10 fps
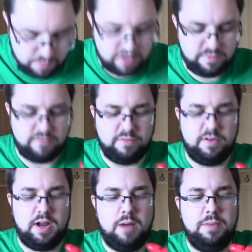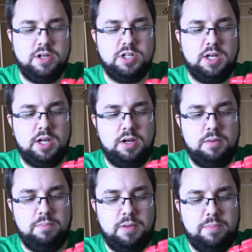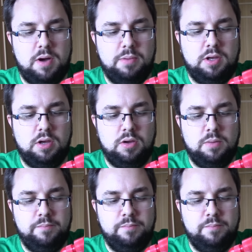bit of everything now. A bit of chicken and a bit of barbecue.